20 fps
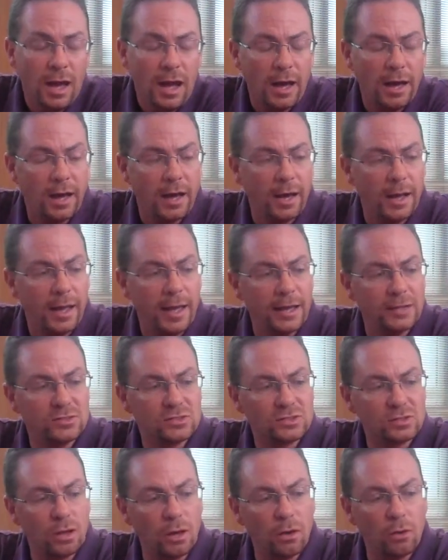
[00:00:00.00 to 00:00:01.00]
And
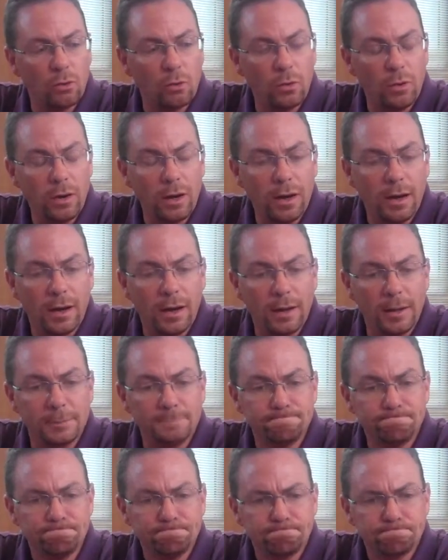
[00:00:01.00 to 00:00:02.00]

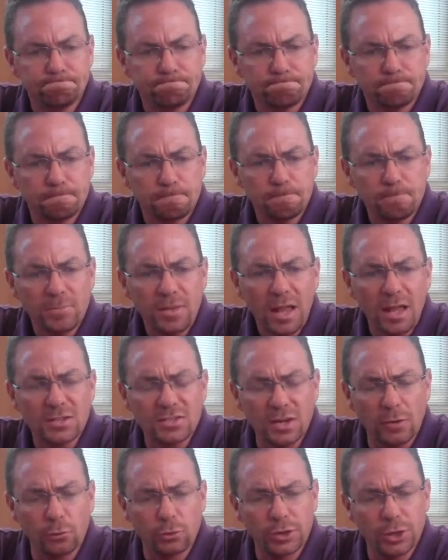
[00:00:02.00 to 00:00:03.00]
so
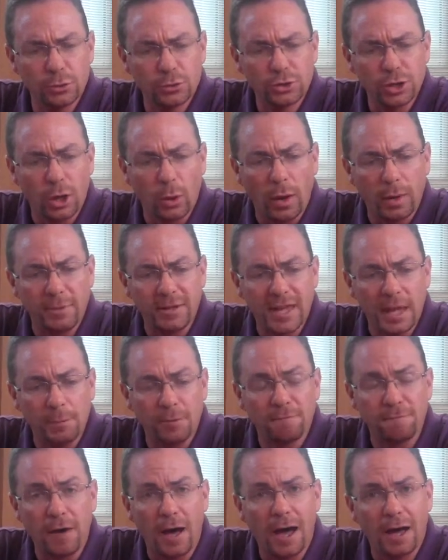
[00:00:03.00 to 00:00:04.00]
several years ago I became
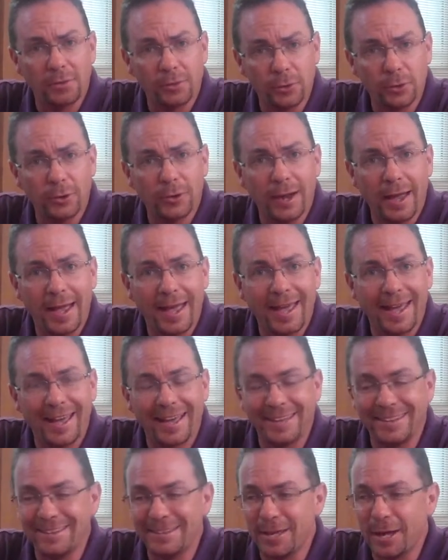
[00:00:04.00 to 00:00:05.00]
a father,
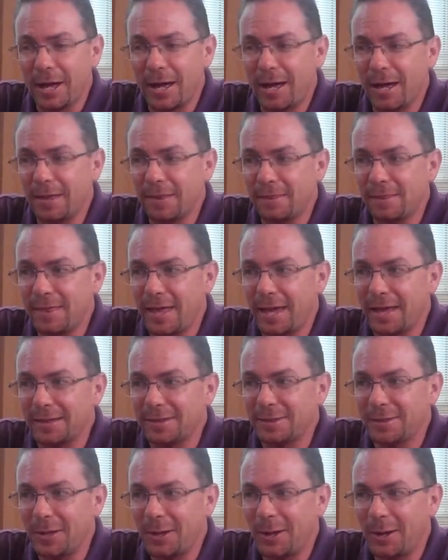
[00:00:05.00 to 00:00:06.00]
and
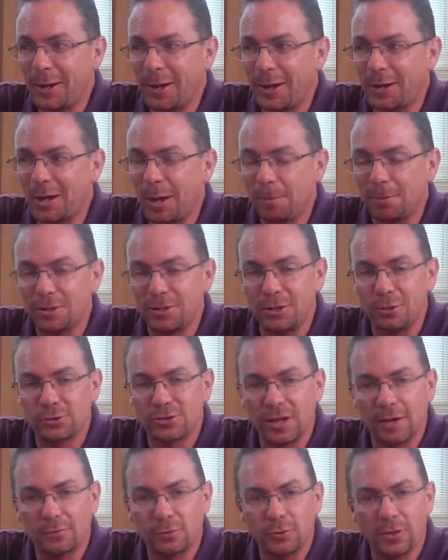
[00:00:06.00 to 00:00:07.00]
then a couple of
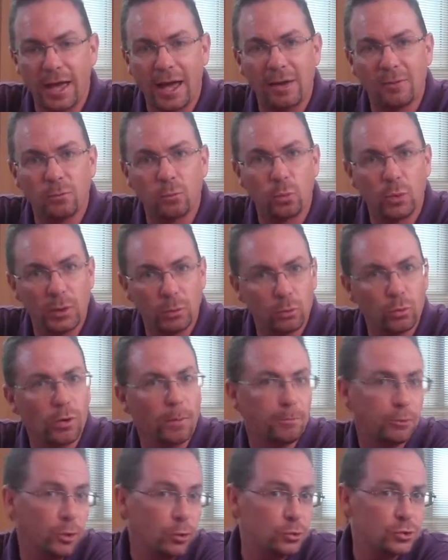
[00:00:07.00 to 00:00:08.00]
years after that we were
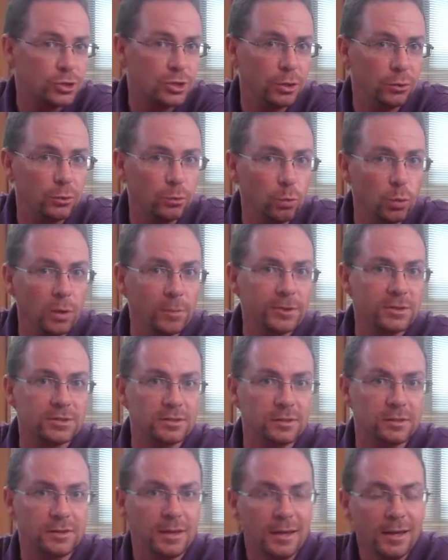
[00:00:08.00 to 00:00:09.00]
approached here in
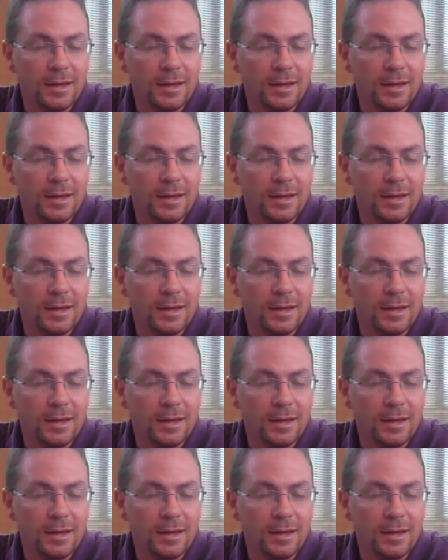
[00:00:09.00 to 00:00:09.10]
Wilmington